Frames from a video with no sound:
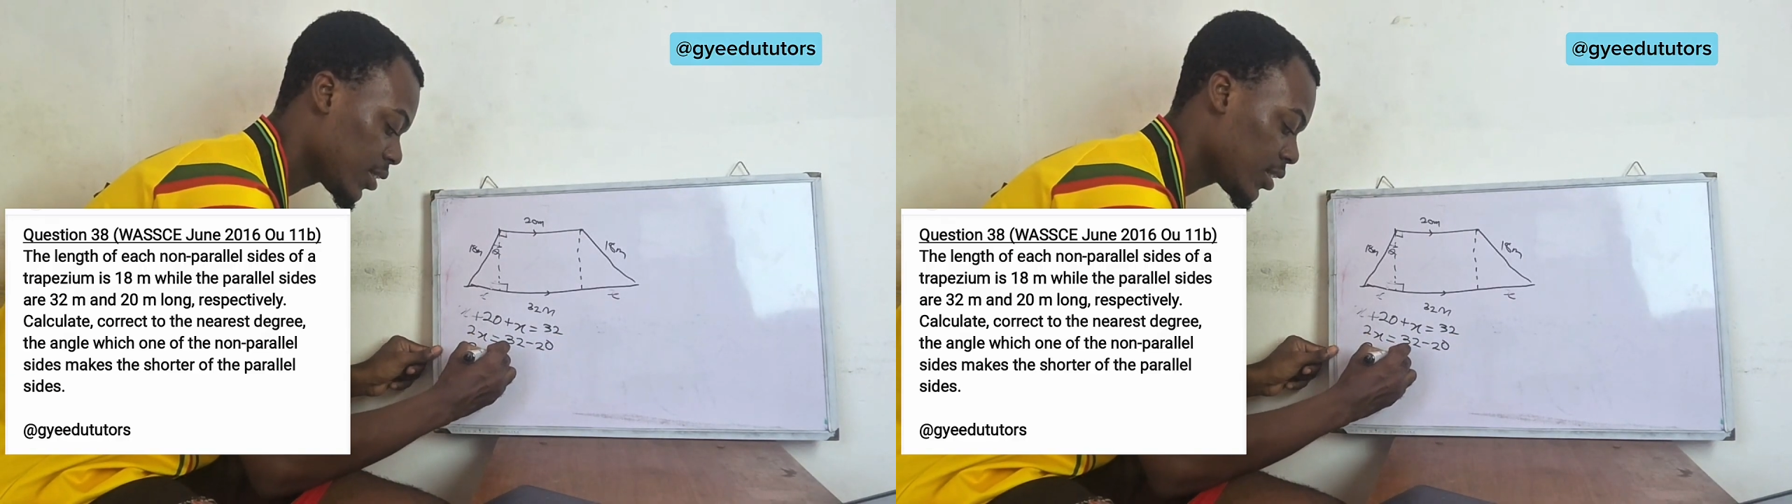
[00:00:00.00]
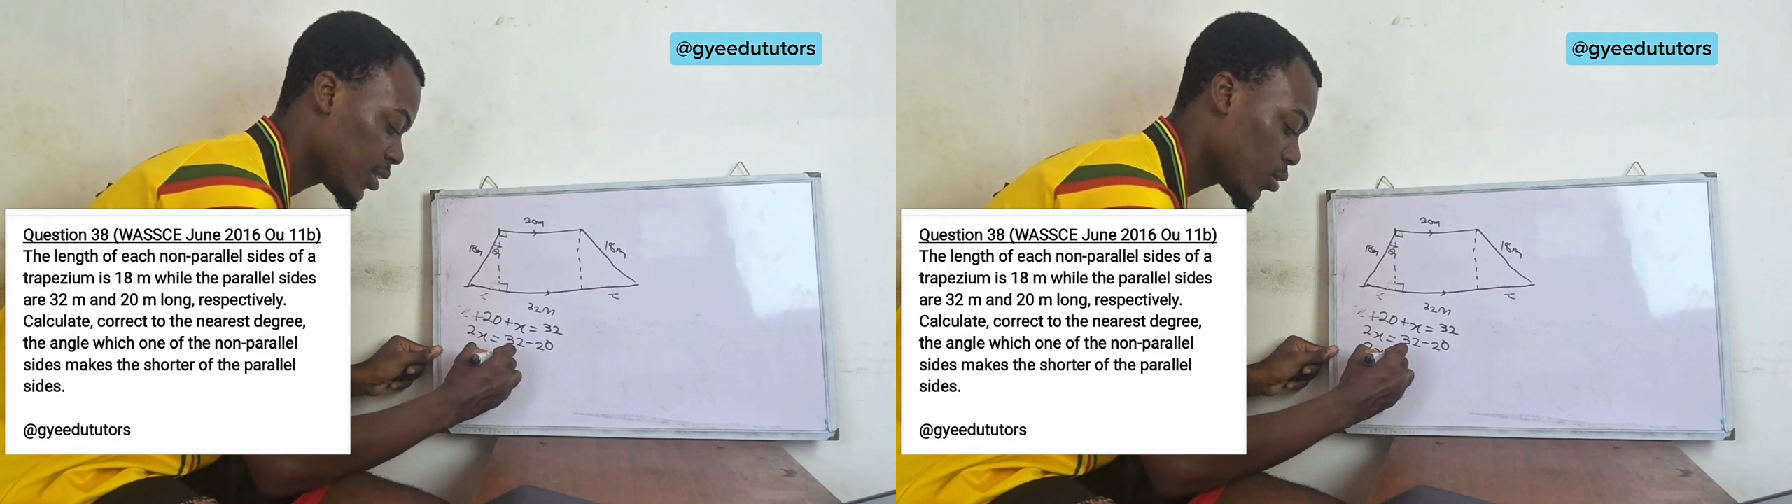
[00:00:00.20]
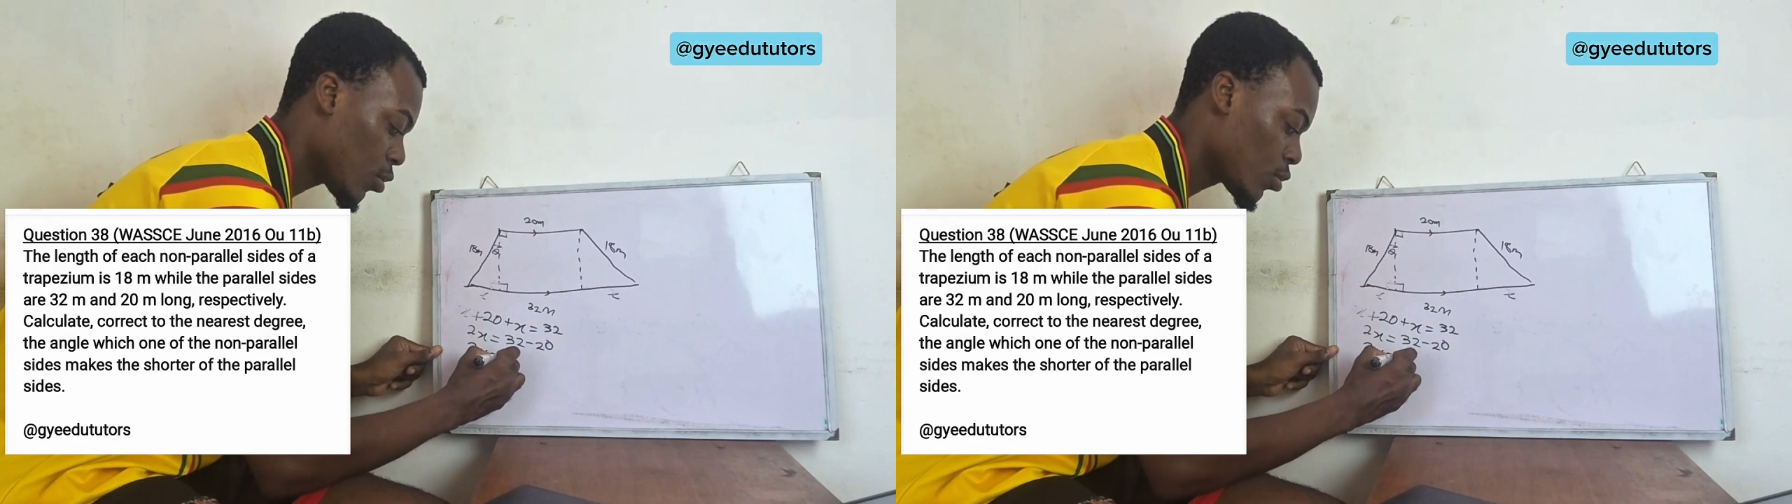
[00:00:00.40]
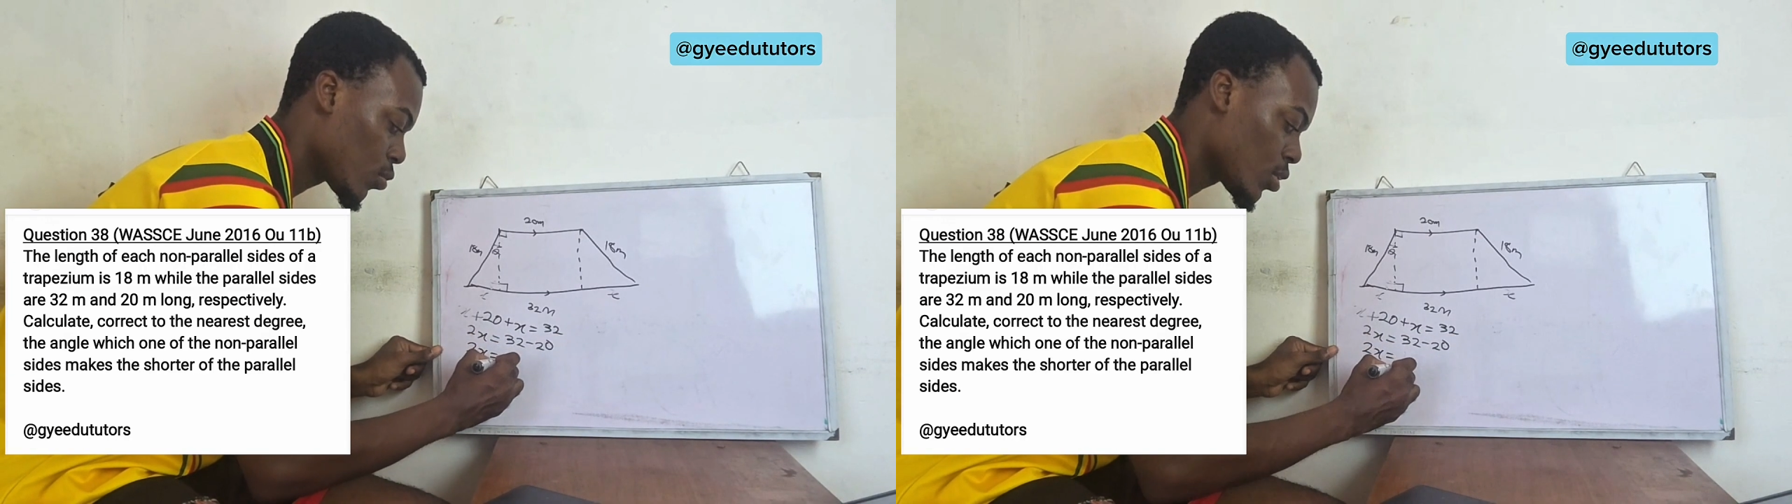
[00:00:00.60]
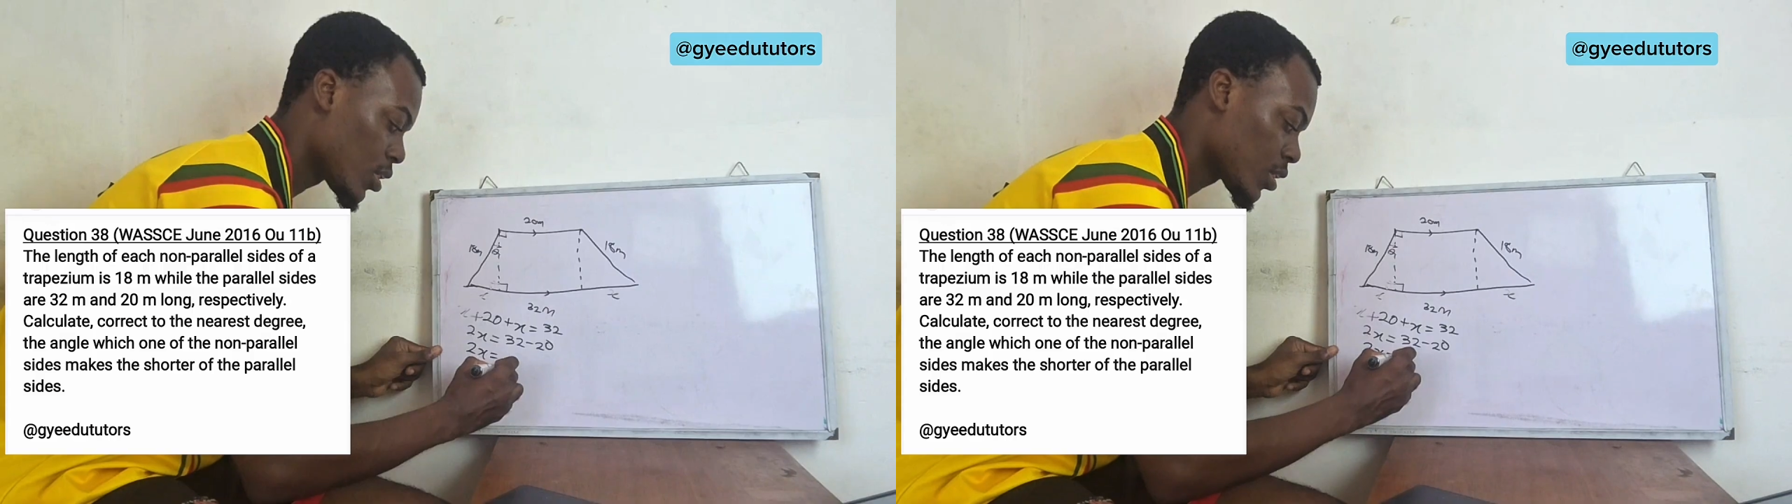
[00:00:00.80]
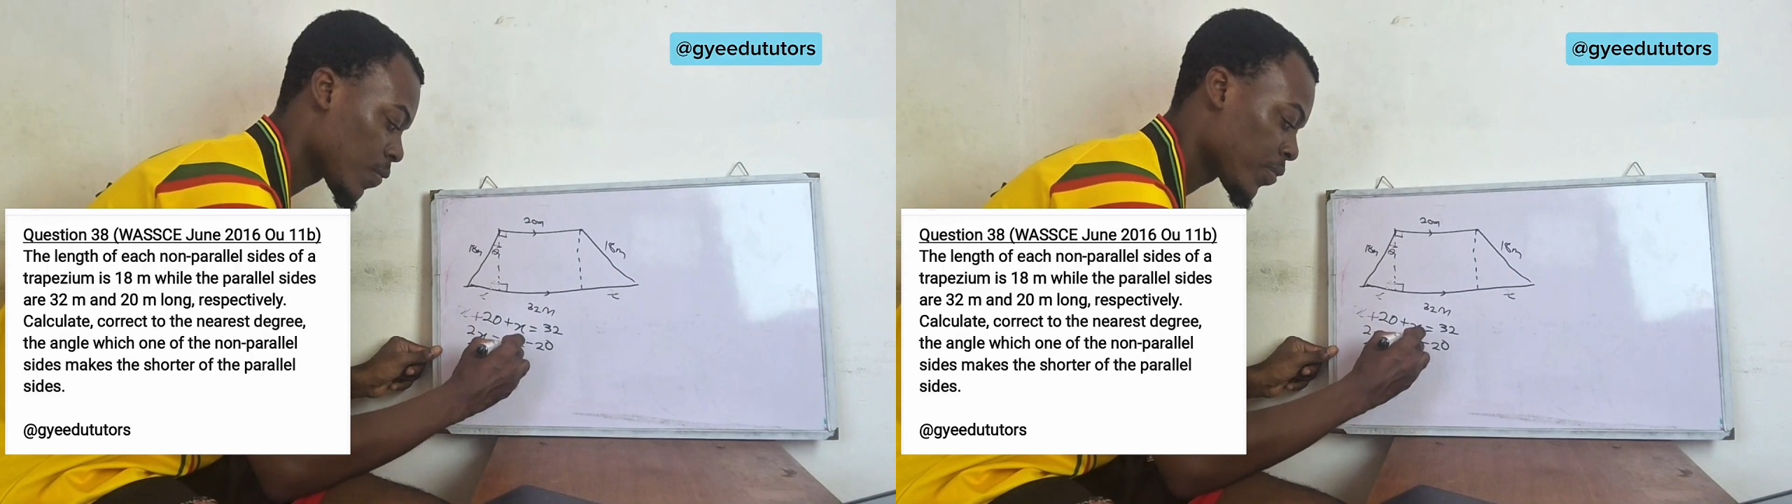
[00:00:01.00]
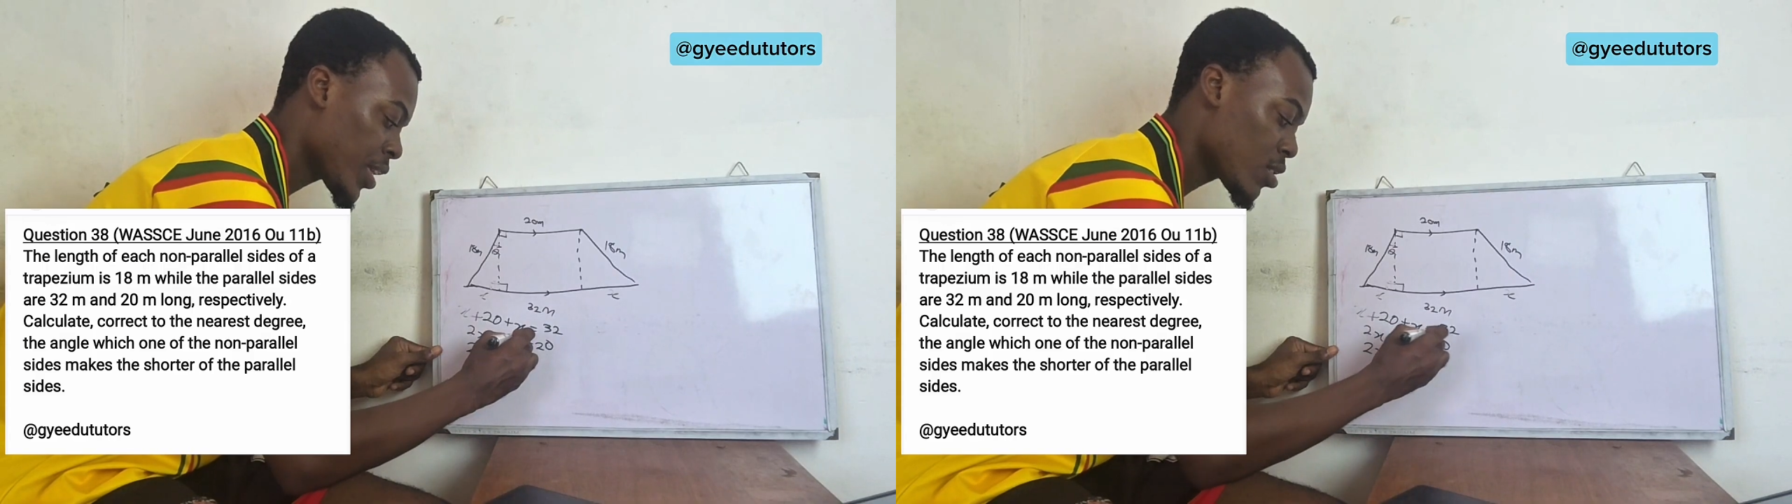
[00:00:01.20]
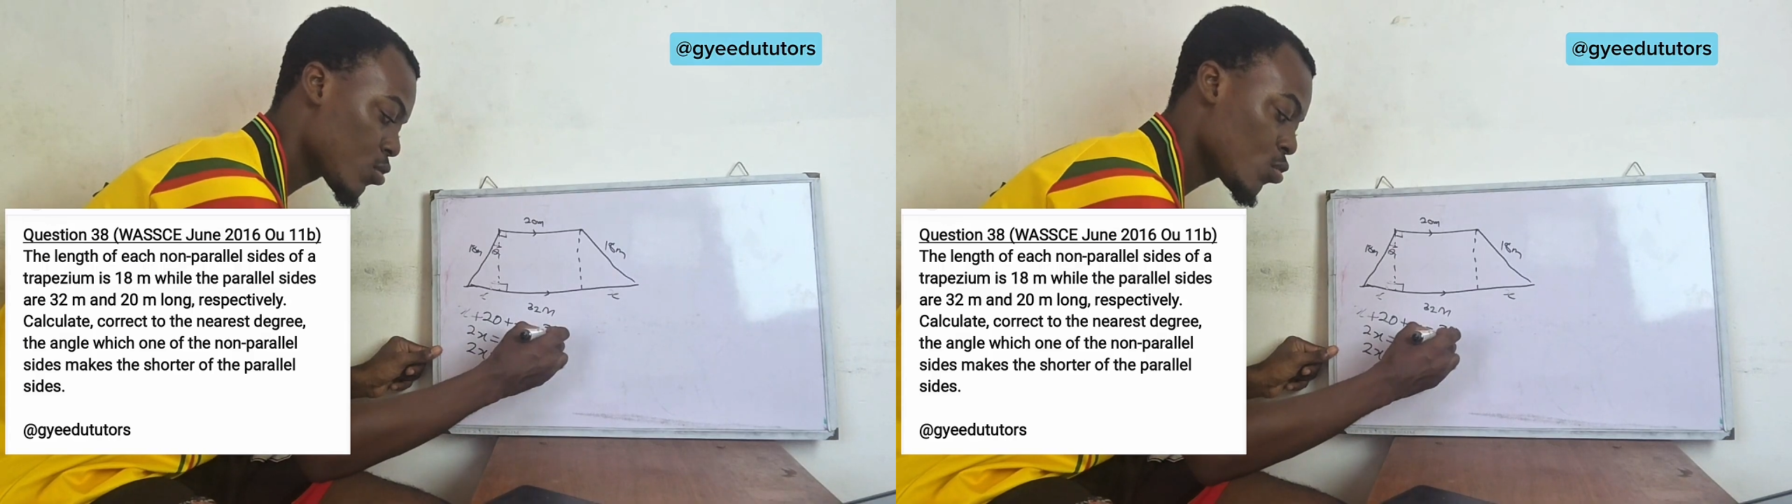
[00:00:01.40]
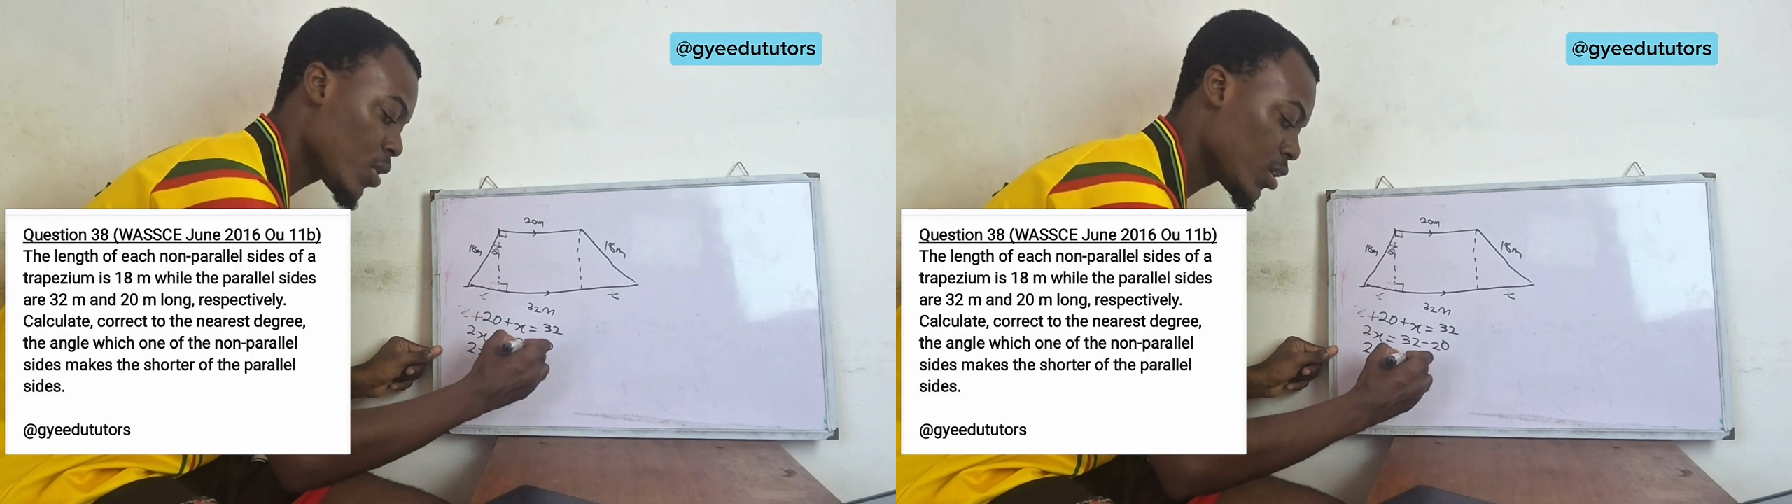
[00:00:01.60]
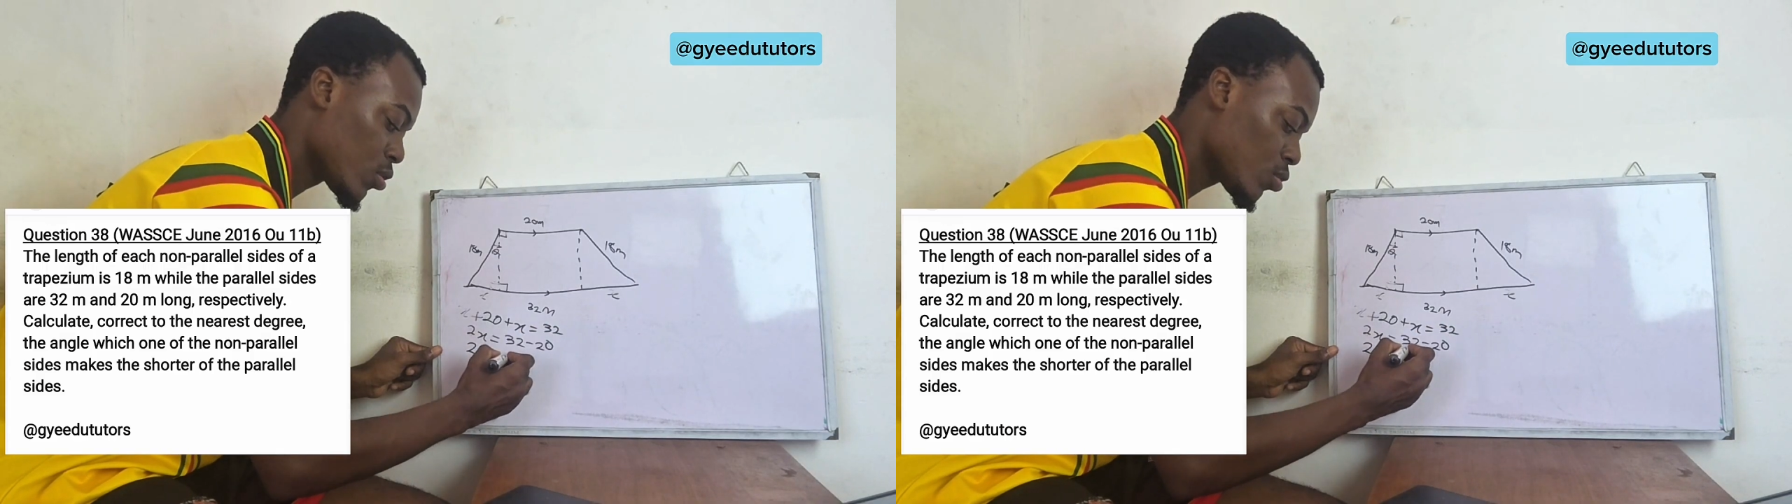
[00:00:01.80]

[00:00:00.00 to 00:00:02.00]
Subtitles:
is equal to 32 minus